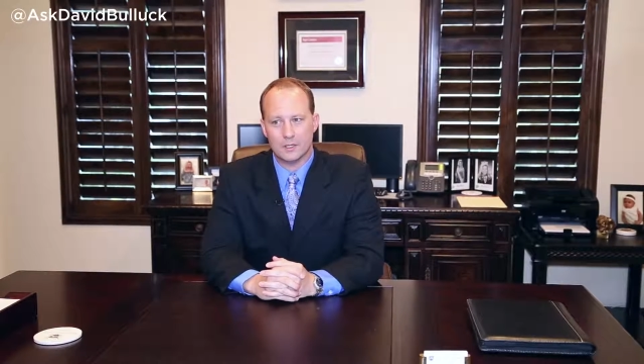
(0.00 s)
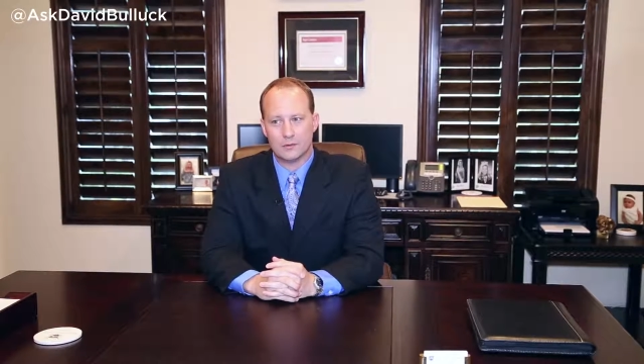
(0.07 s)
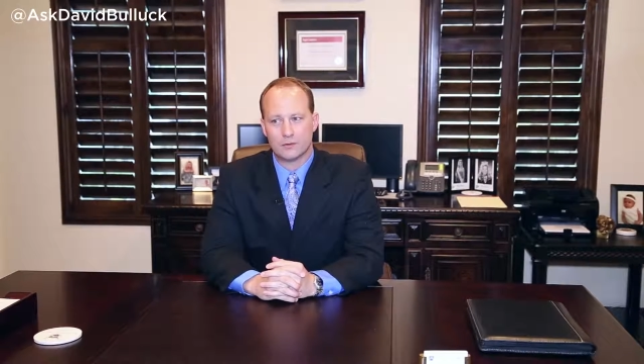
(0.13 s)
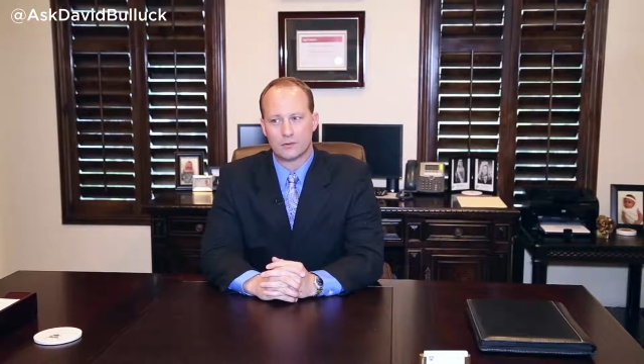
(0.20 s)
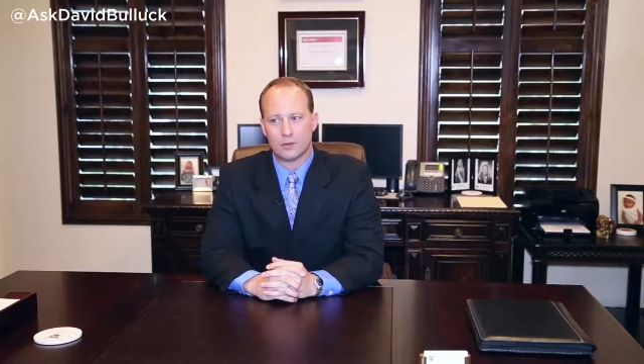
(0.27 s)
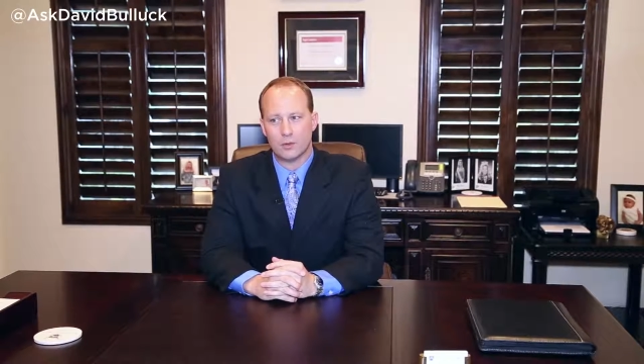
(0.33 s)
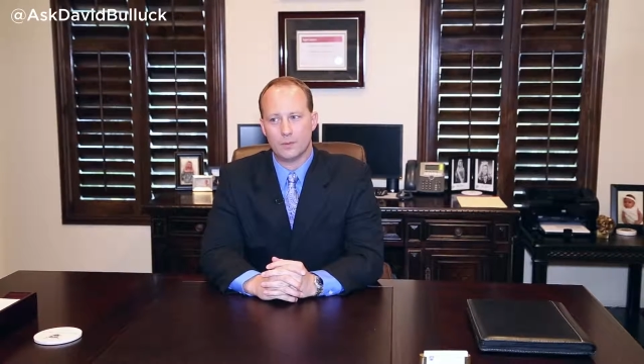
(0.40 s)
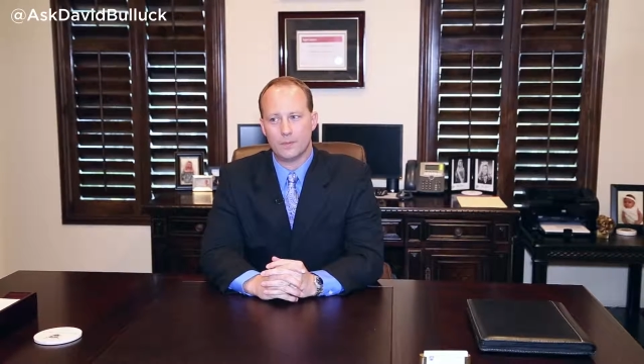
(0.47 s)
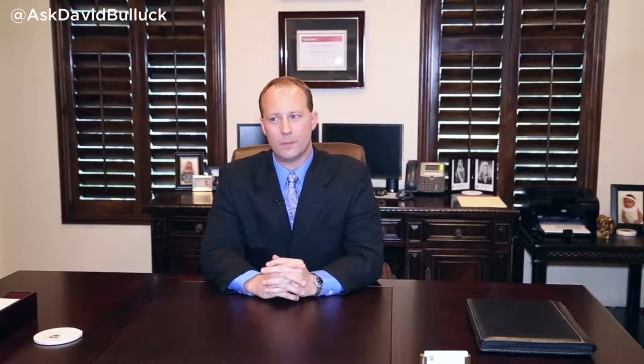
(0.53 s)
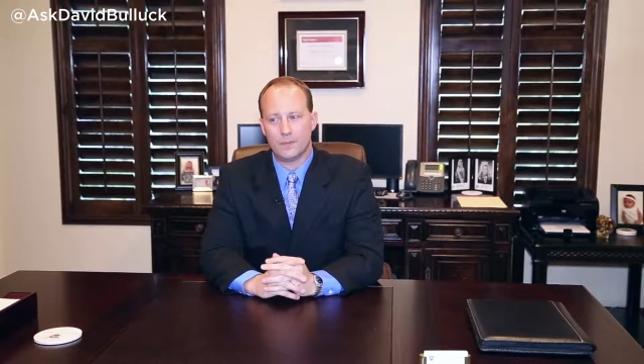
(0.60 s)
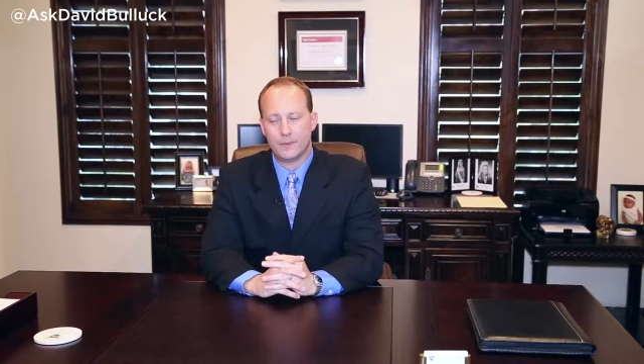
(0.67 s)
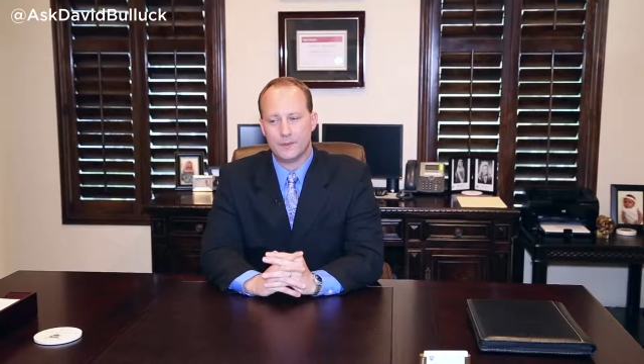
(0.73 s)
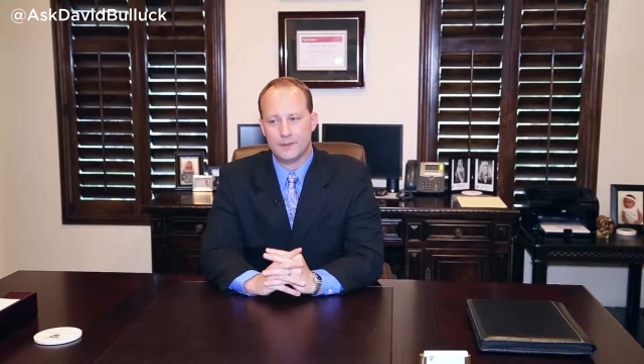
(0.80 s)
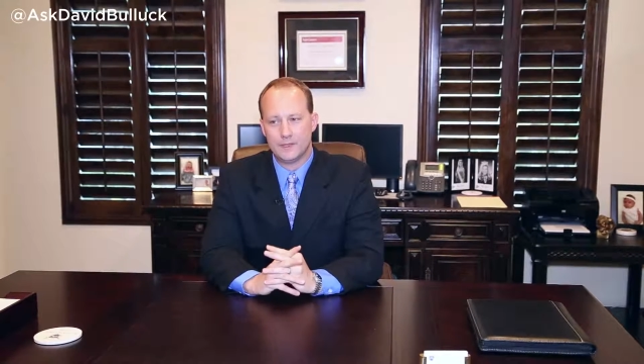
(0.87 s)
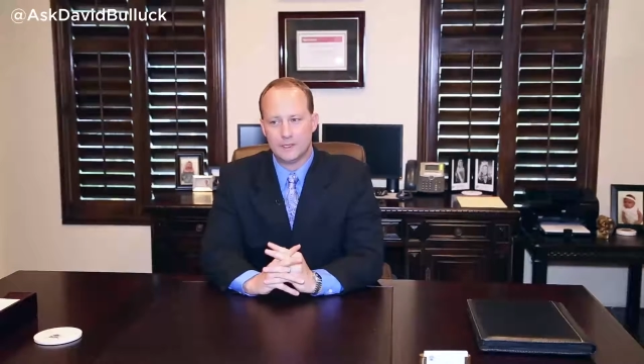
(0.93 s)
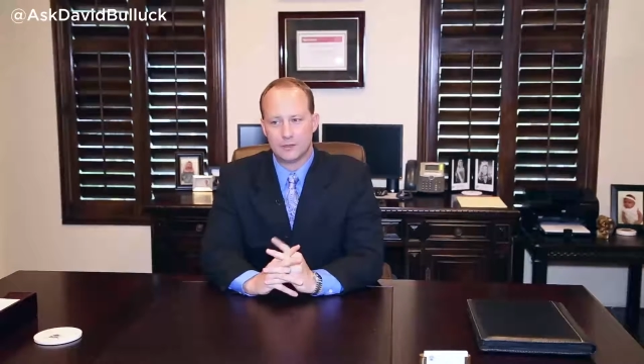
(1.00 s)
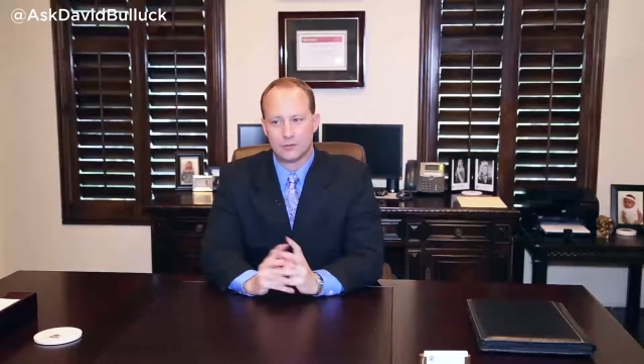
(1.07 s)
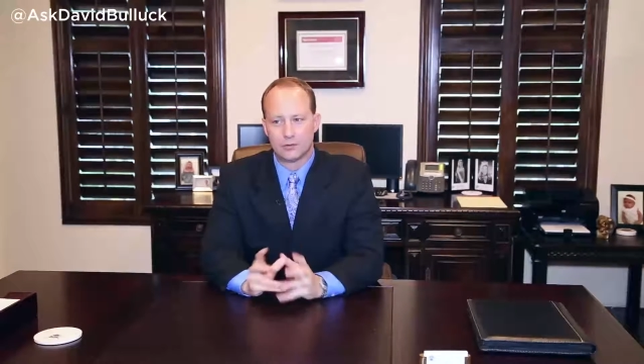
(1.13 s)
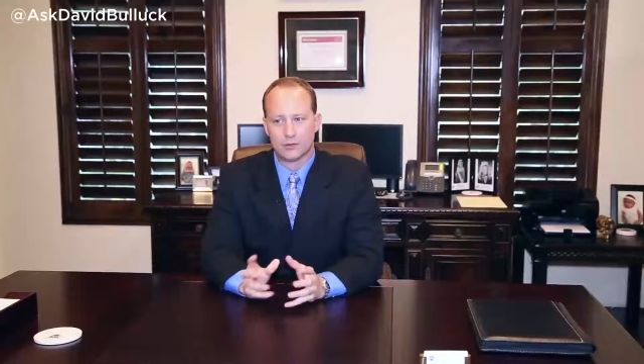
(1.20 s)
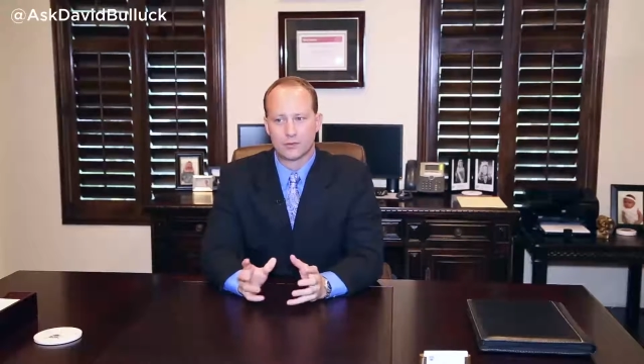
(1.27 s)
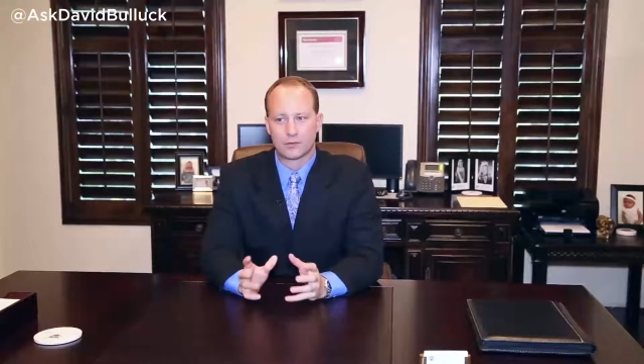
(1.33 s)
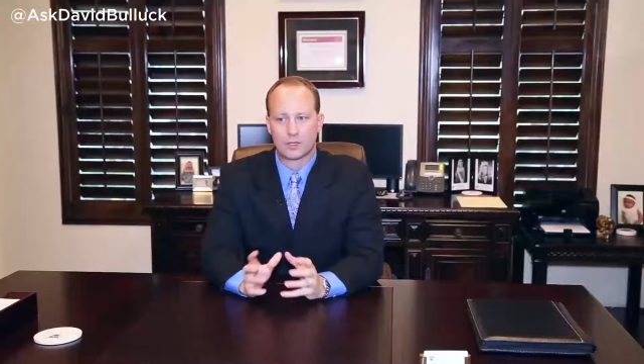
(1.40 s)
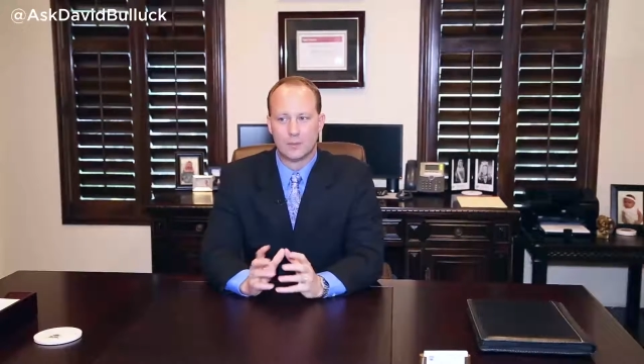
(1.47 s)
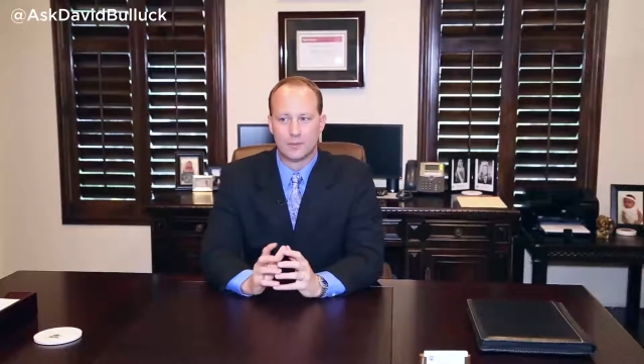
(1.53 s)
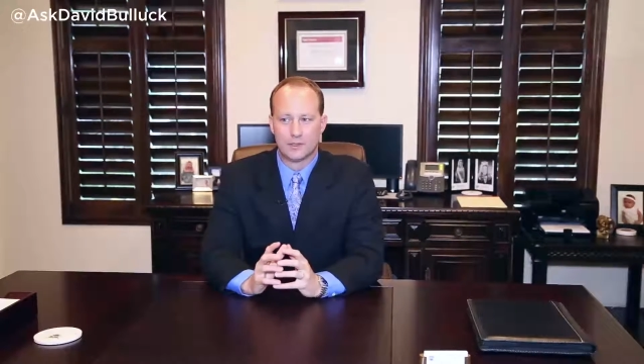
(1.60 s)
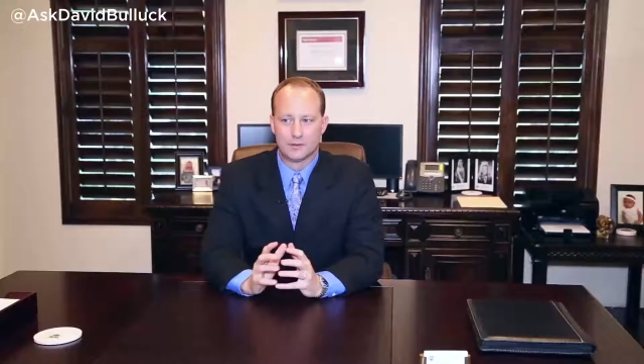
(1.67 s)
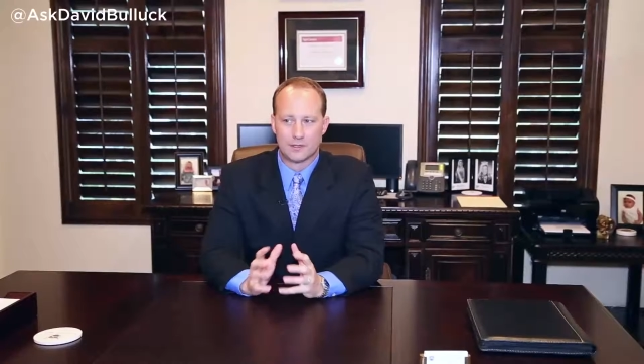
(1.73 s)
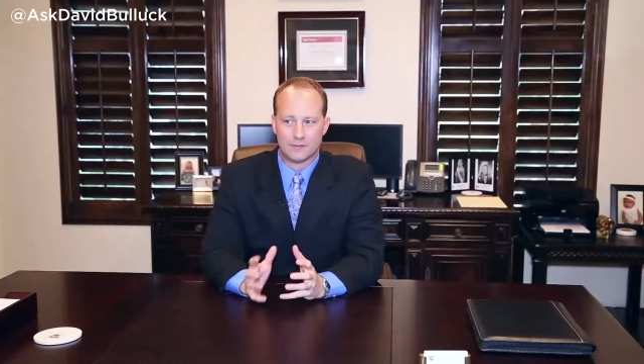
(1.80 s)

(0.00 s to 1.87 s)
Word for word: So the insurance companies